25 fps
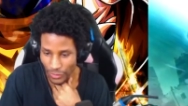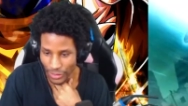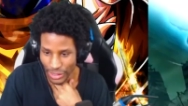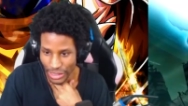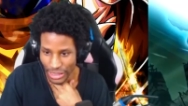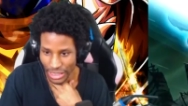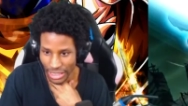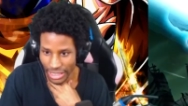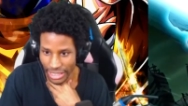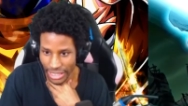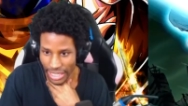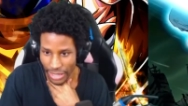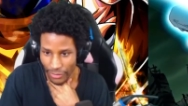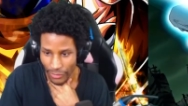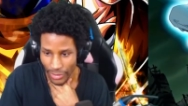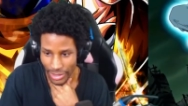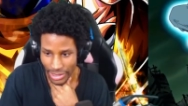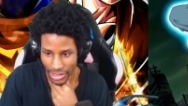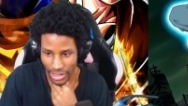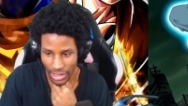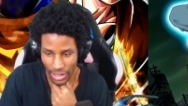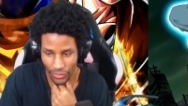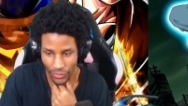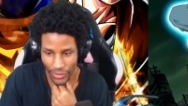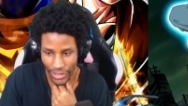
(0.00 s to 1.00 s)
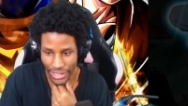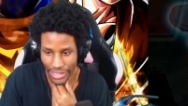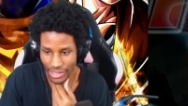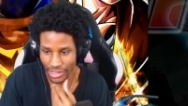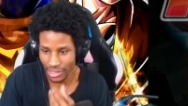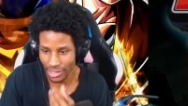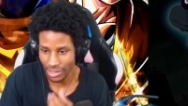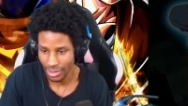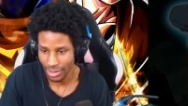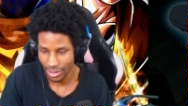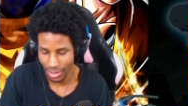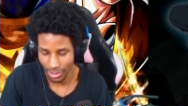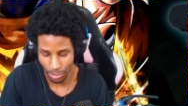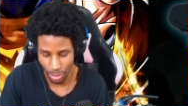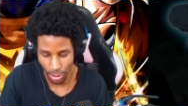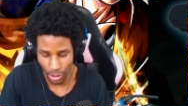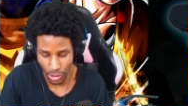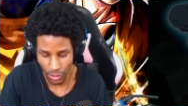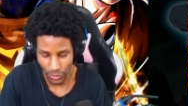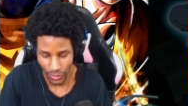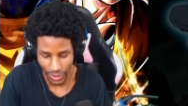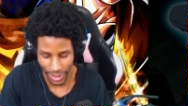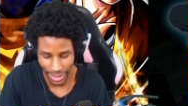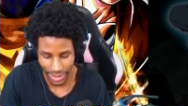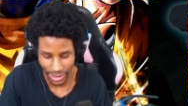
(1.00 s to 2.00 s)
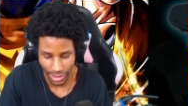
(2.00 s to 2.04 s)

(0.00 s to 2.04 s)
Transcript: Vegeta give us a defense boost for that